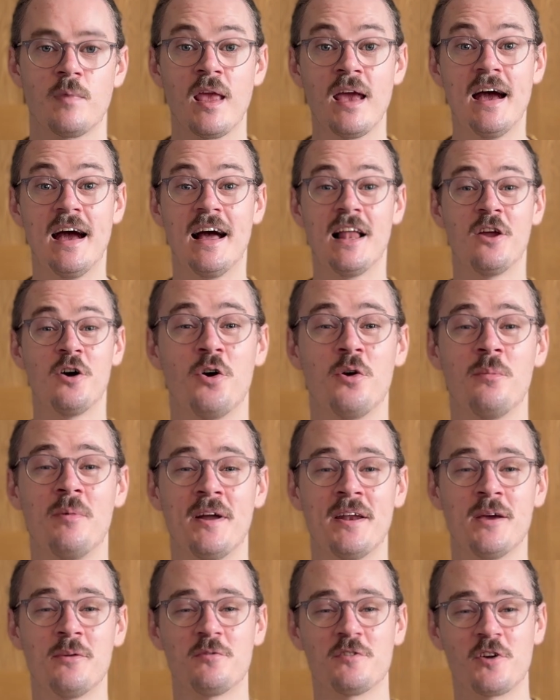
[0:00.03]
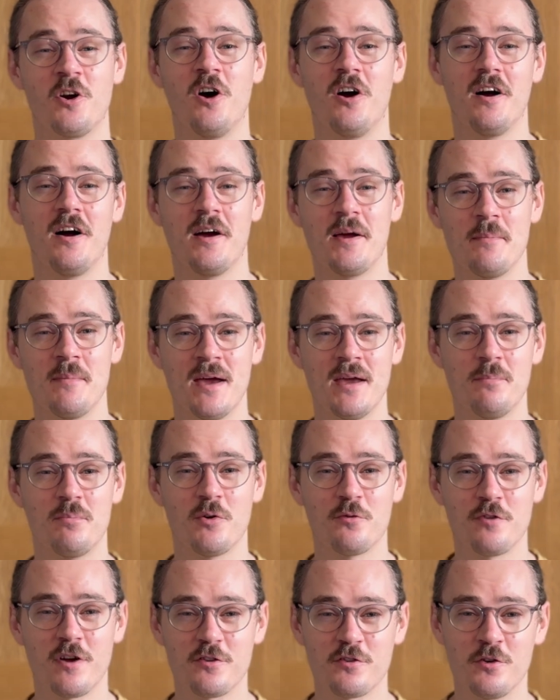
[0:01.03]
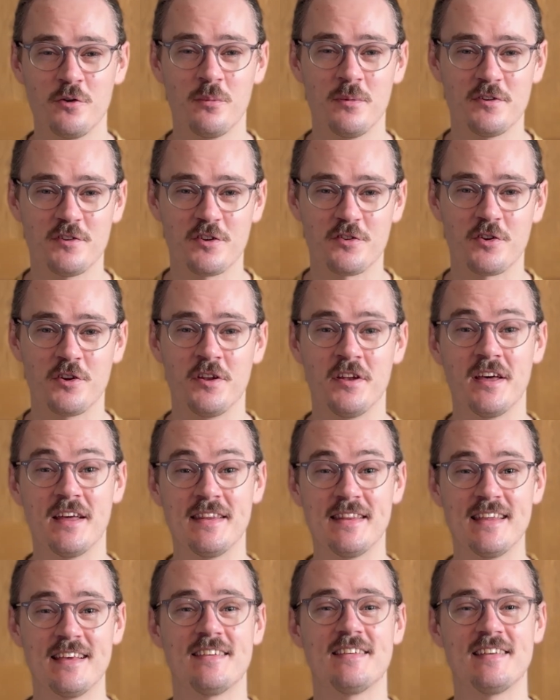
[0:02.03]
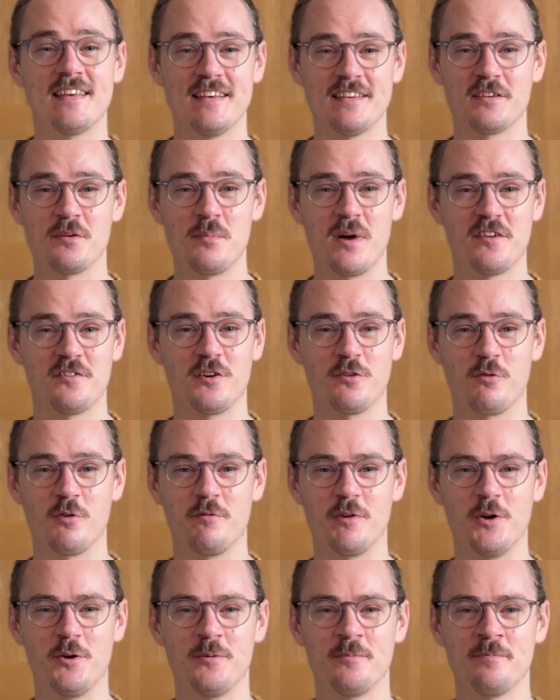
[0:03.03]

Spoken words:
Hello, my name's Scott. I'm a professional magician and this is a magic review.